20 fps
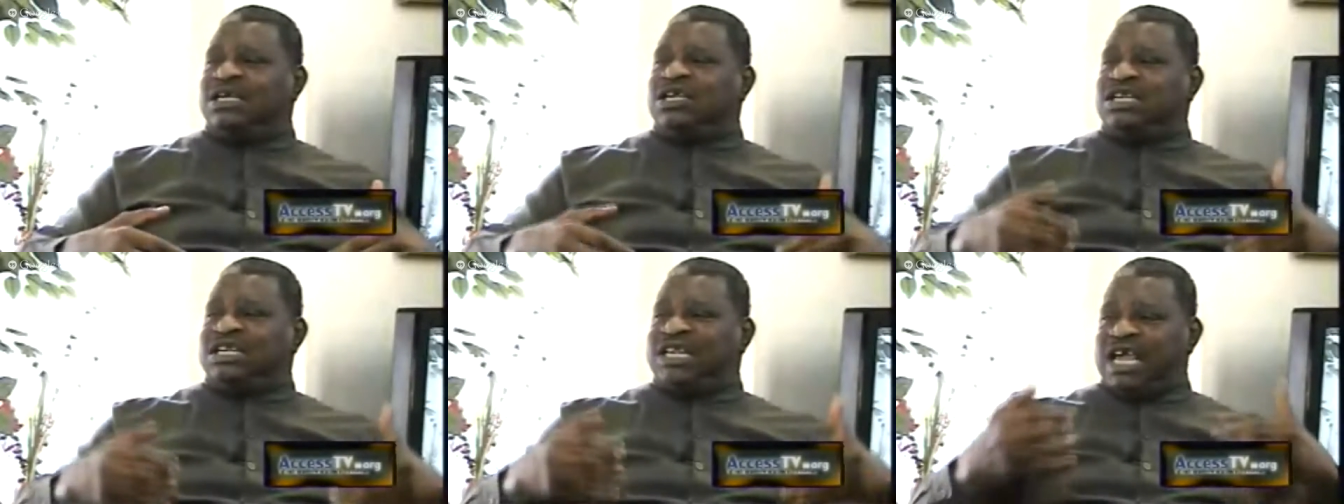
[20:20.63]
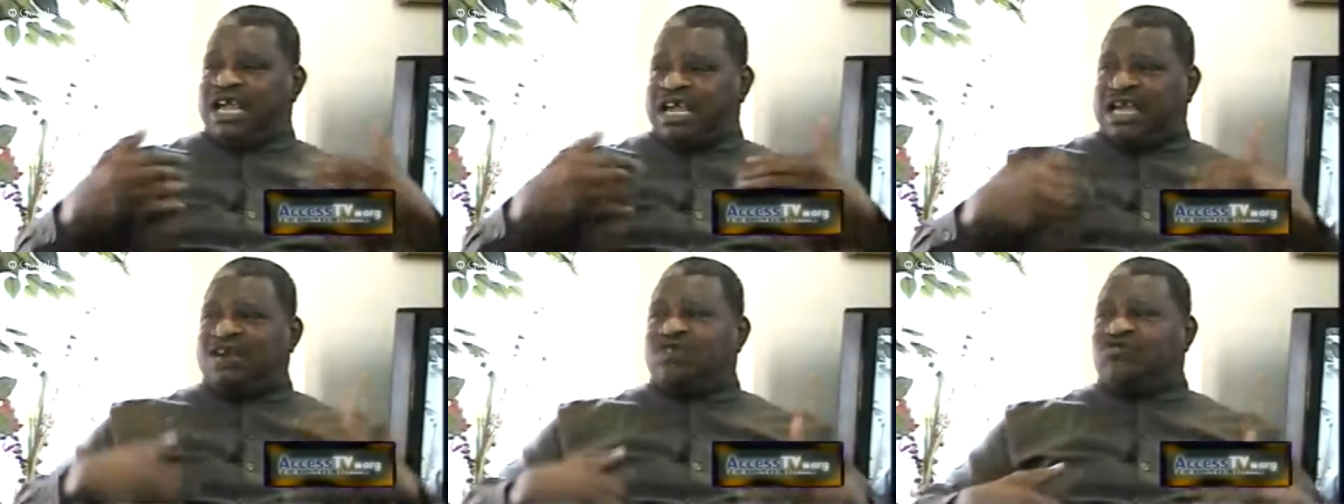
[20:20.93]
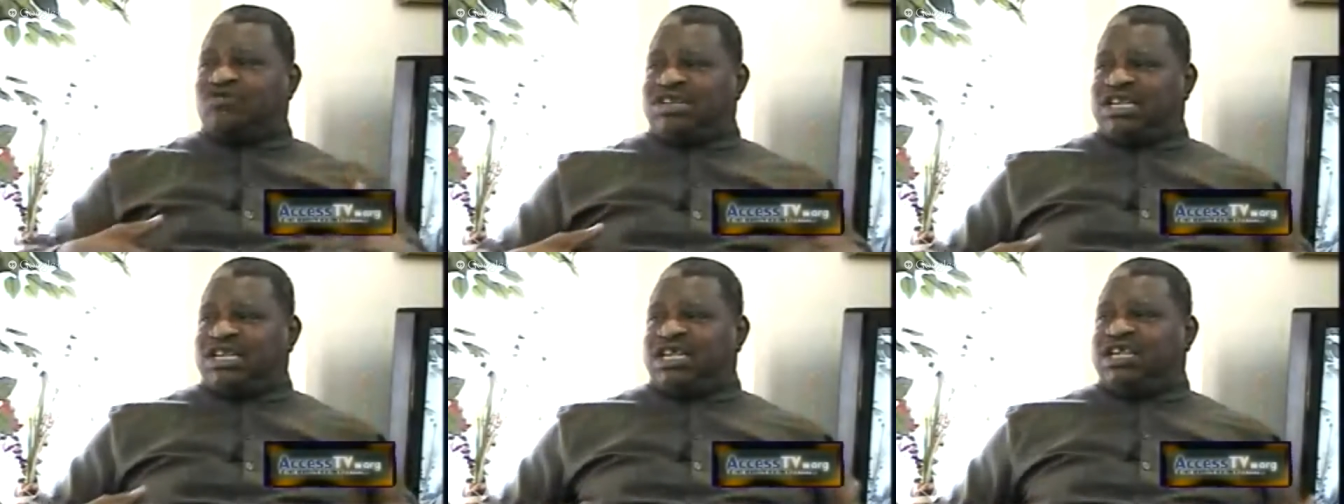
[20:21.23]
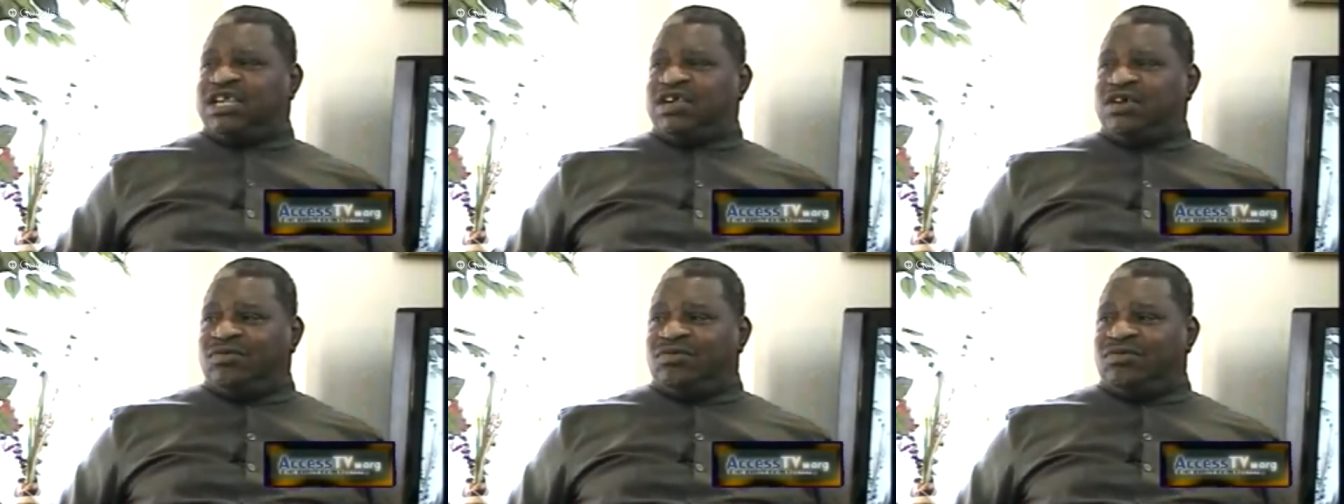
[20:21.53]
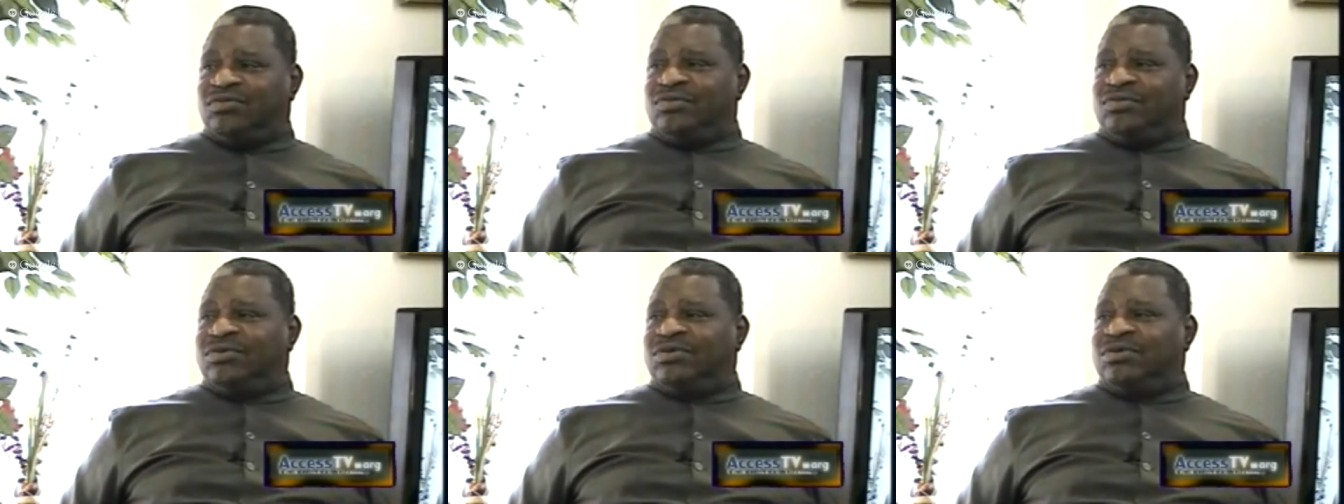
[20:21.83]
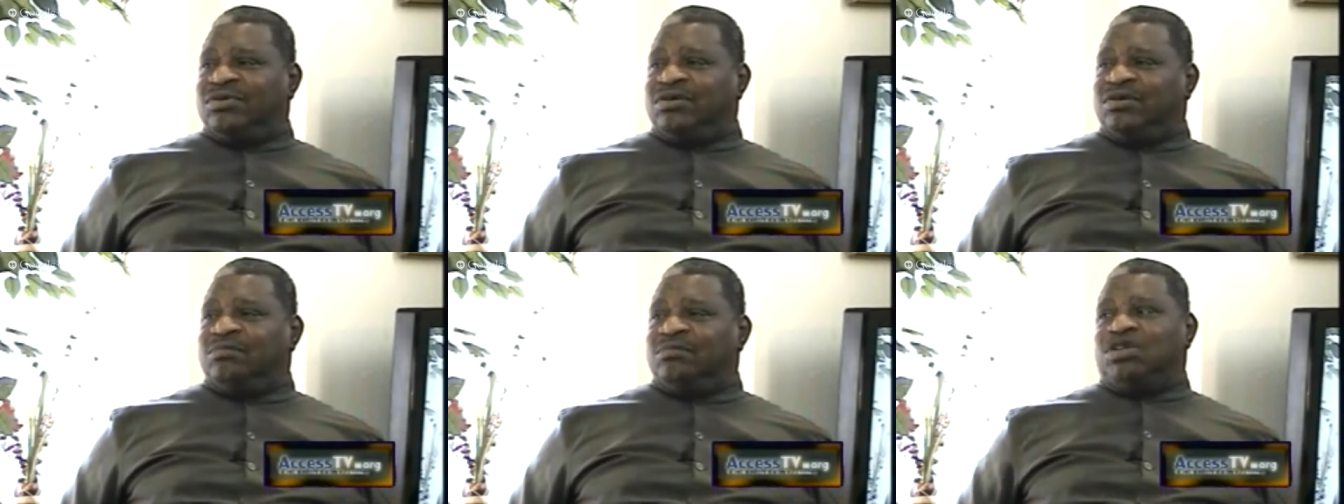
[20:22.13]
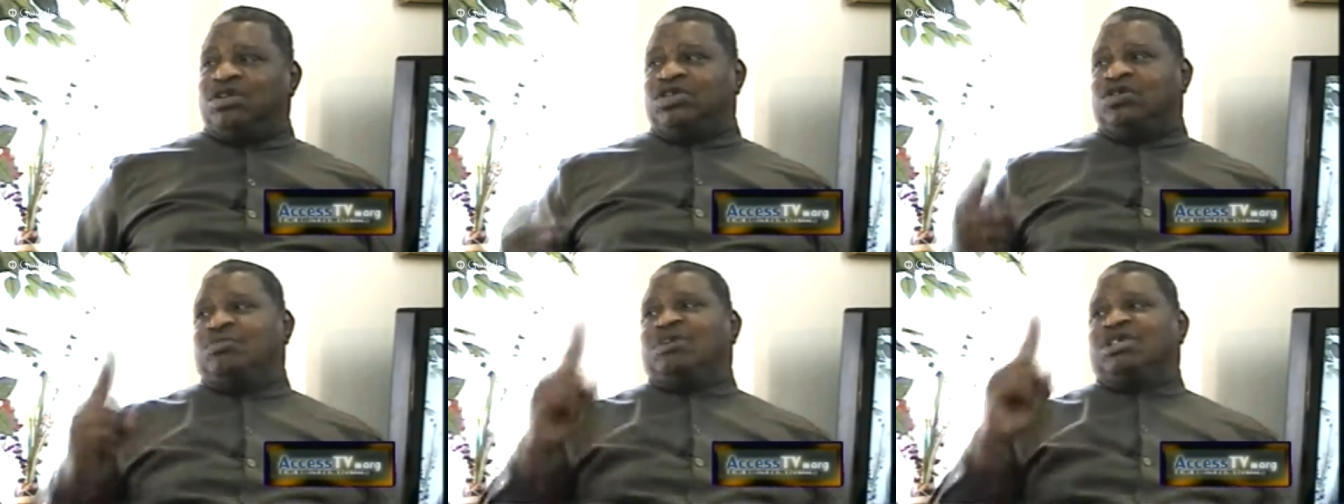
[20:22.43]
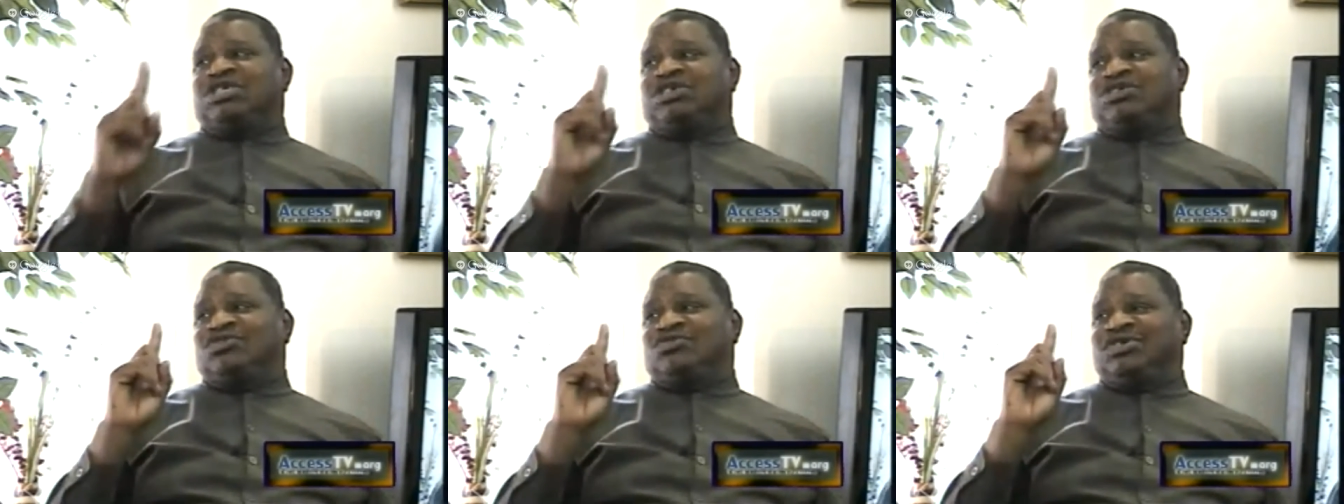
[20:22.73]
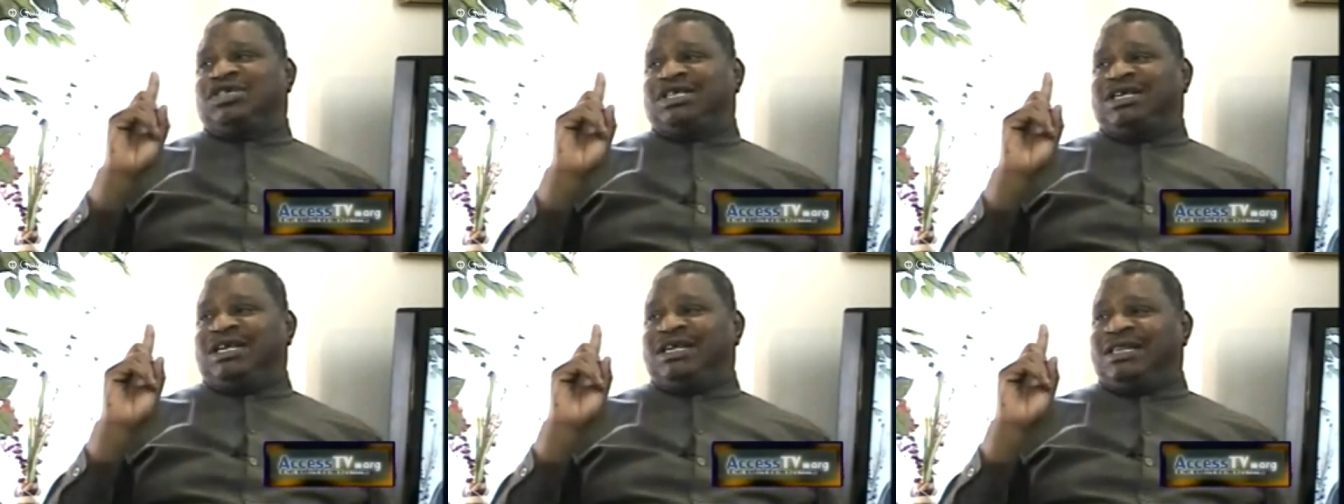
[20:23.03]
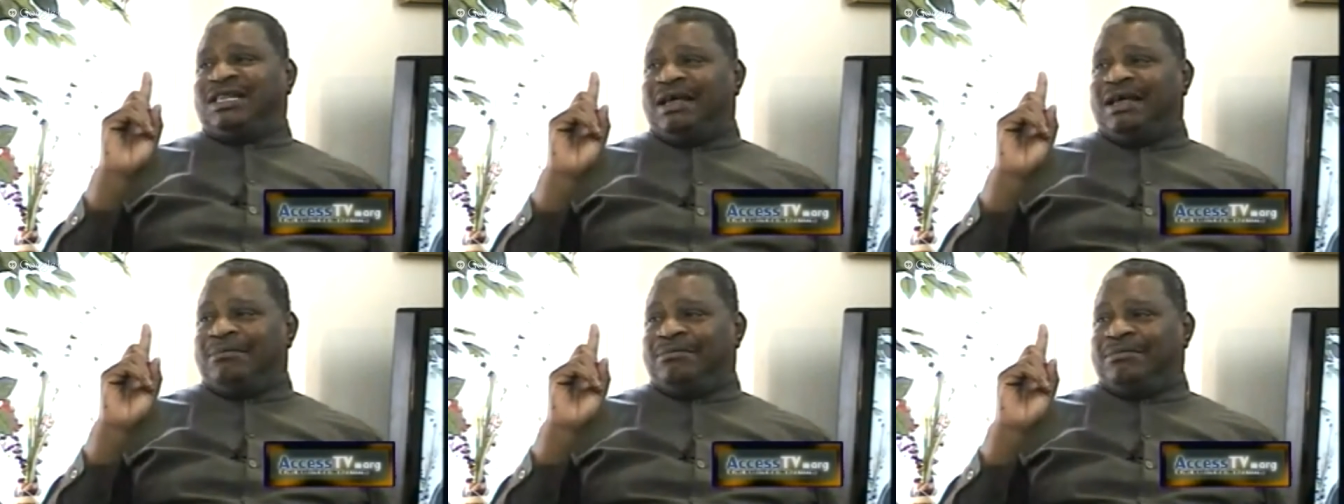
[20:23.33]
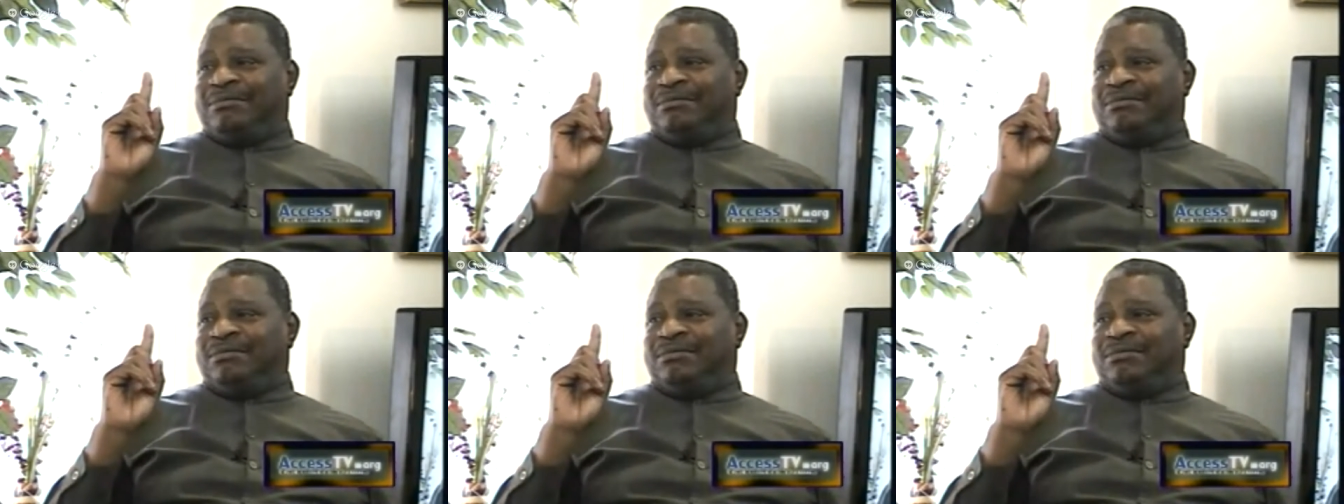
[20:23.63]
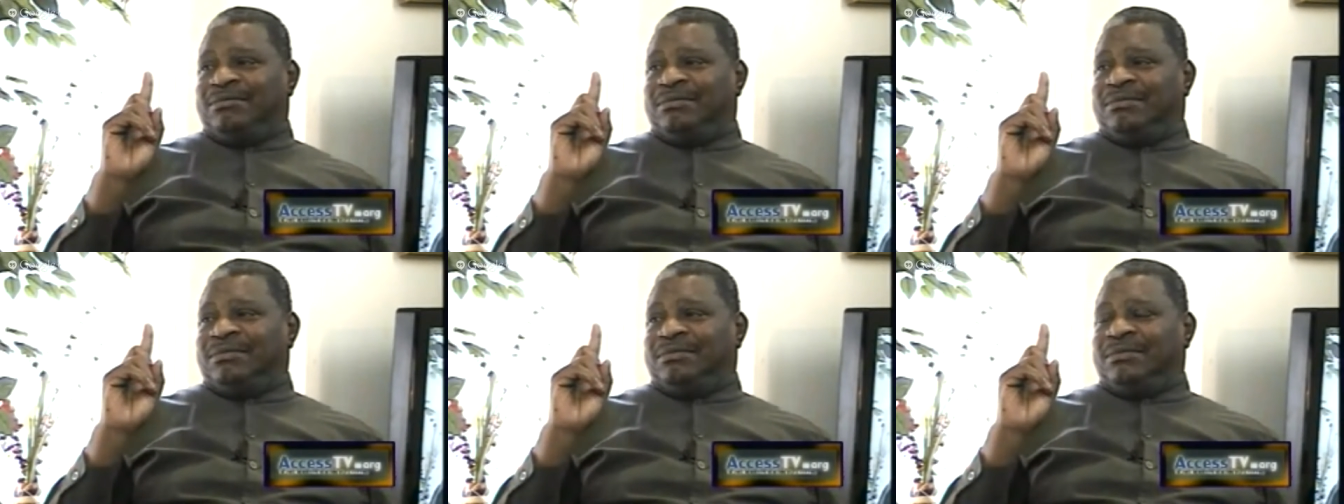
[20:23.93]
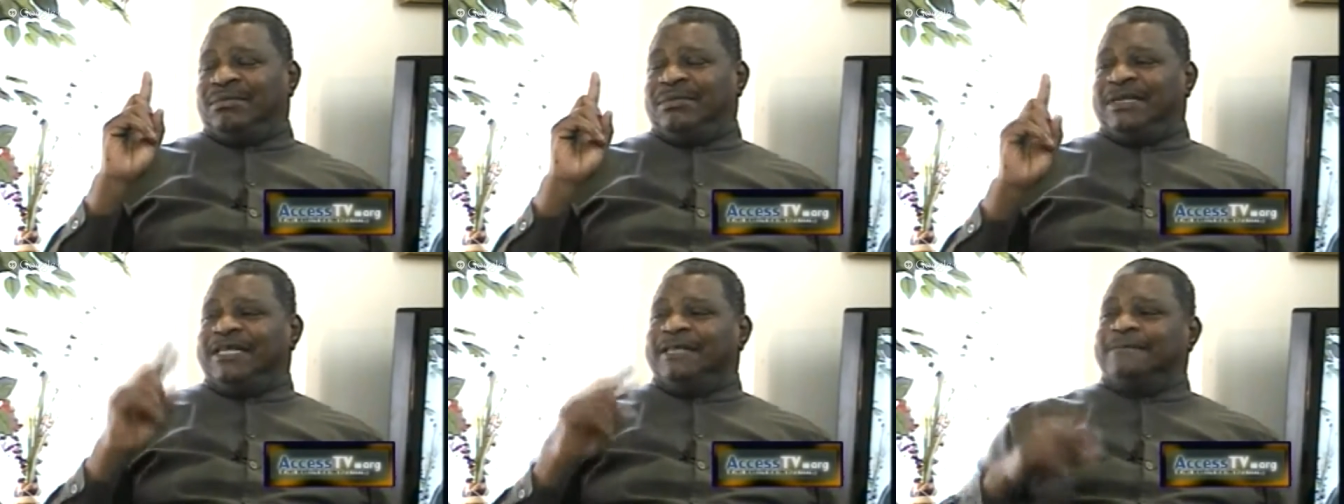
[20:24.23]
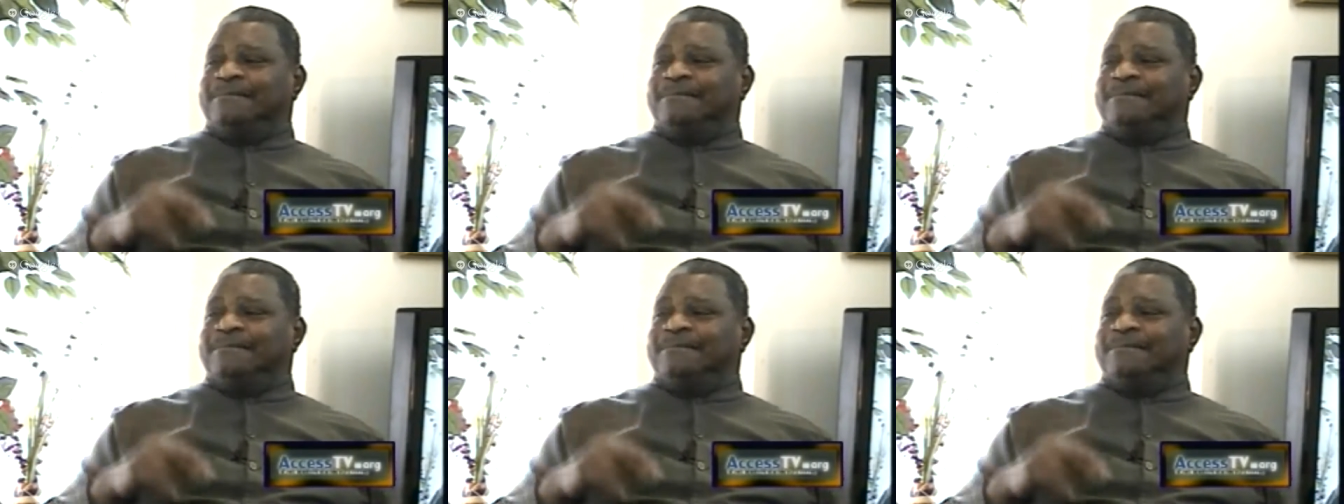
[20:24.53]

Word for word: they can critique you, but you mustn't critique them. All right. Well, let me ask you a